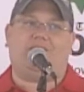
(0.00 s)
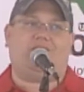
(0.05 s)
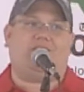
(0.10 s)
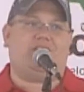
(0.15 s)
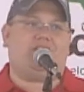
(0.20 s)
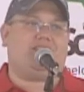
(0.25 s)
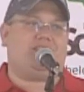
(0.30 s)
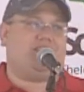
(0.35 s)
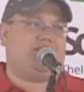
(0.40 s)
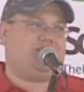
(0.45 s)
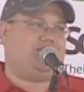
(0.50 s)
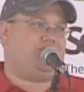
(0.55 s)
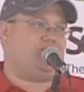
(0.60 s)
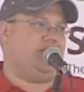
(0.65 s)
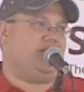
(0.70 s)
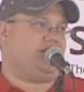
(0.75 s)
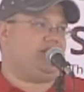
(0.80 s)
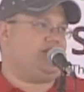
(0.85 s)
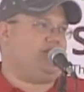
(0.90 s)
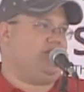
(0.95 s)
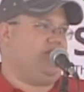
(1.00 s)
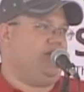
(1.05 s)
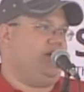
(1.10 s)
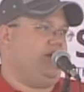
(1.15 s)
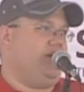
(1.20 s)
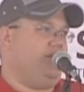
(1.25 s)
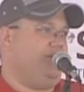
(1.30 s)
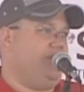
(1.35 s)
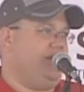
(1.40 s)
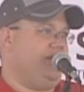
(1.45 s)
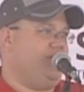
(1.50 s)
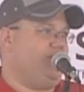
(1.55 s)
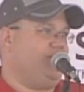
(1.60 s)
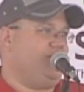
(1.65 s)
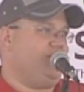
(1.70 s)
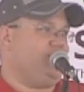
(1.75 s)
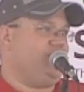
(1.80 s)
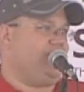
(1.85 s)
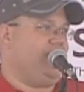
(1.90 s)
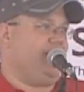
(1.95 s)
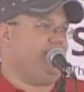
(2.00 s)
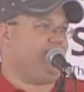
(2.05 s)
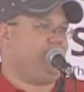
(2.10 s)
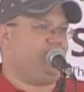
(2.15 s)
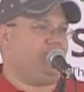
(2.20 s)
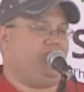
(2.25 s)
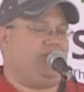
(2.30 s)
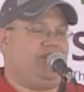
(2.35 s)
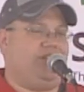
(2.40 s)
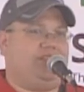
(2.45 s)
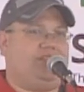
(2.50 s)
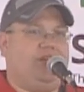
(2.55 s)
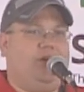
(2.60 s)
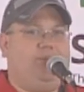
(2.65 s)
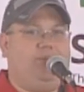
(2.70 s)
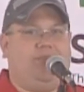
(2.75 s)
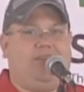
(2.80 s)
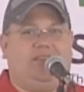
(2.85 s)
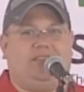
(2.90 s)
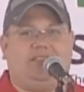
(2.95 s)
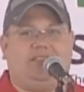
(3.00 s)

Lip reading: the district being reshaped sure does help things